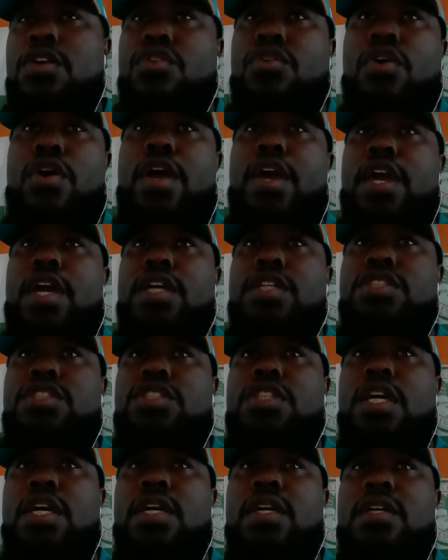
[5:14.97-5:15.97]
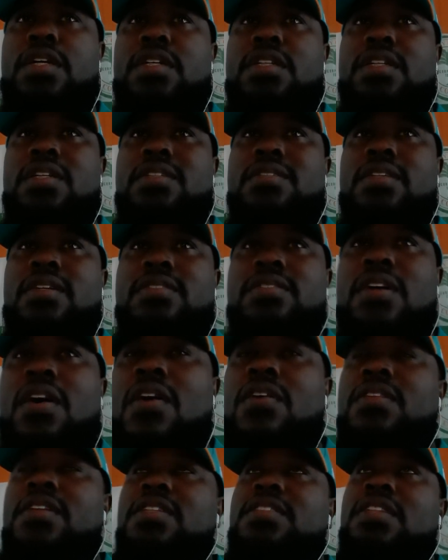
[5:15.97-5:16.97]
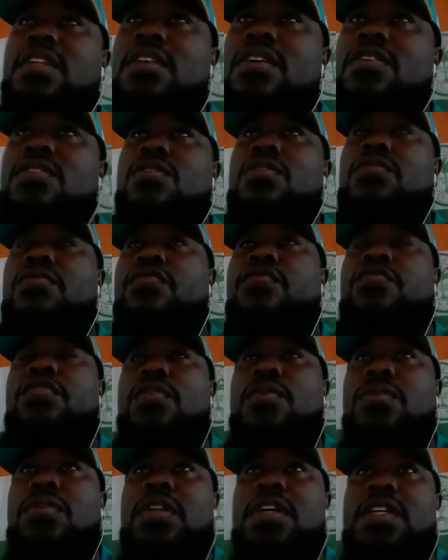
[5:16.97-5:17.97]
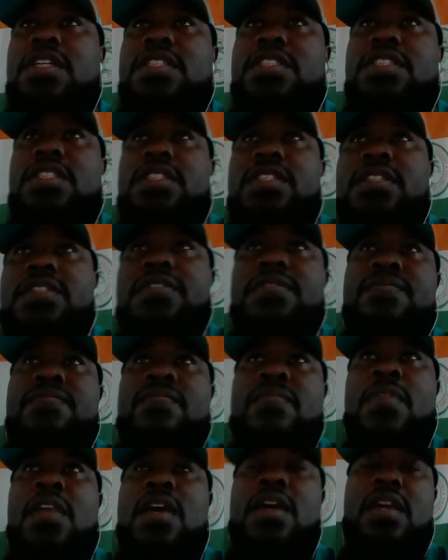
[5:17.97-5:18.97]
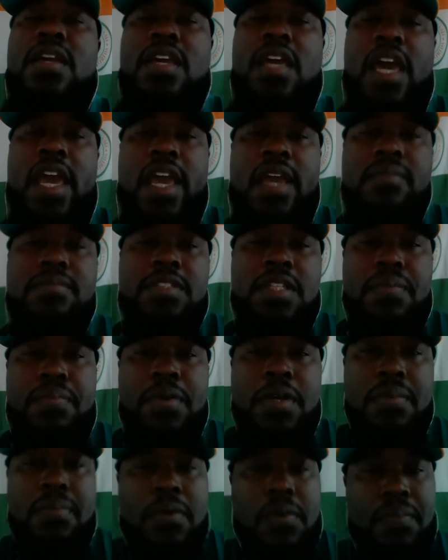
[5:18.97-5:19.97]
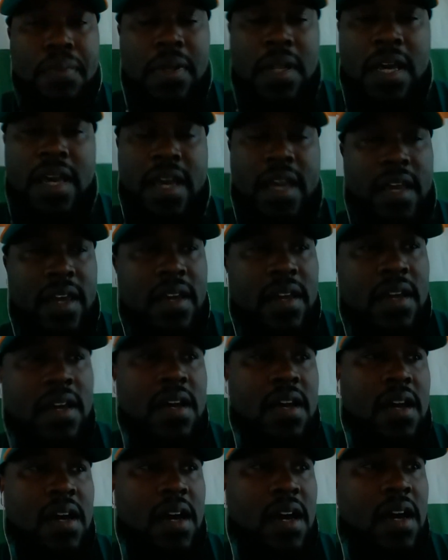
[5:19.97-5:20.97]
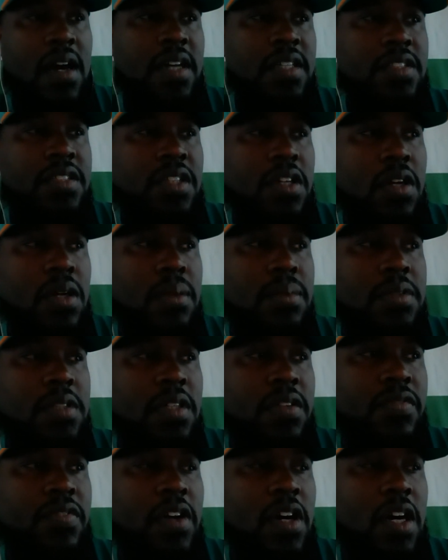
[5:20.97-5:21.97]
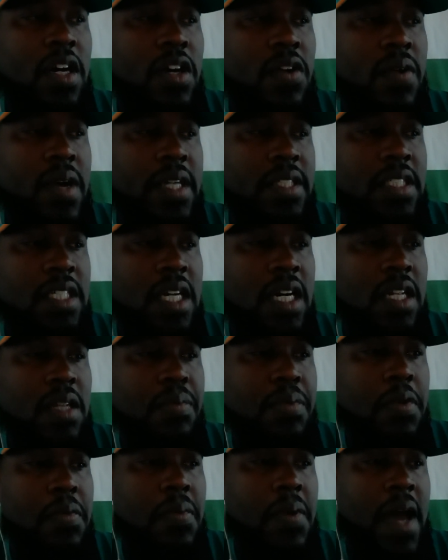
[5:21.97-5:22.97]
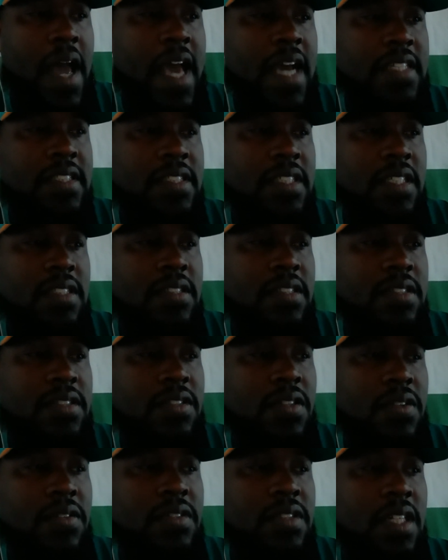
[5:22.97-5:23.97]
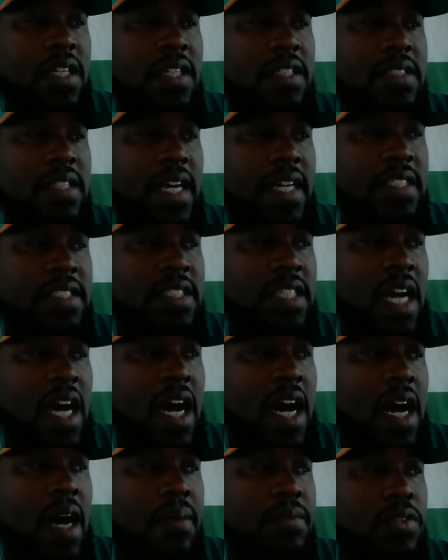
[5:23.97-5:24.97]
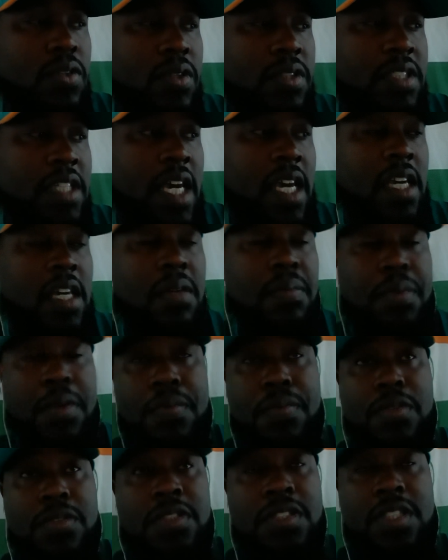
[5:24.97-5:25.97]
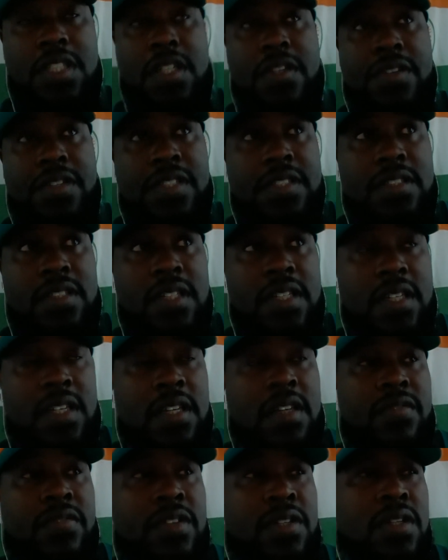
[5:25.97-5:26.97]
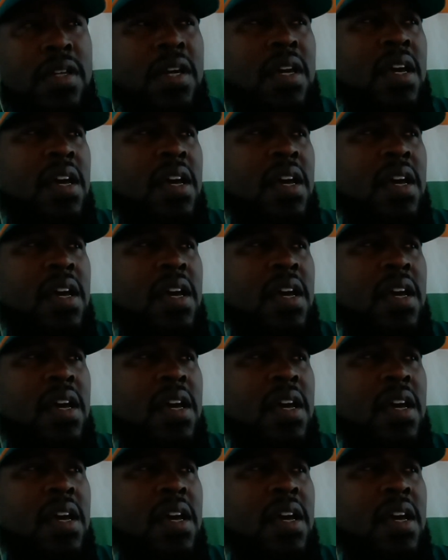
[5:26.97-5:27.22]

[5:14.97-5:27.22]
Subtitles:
your handshake could. There's all these little foolish games that people play in terms of granting other people access to certain things like jobs or taking people seriously, even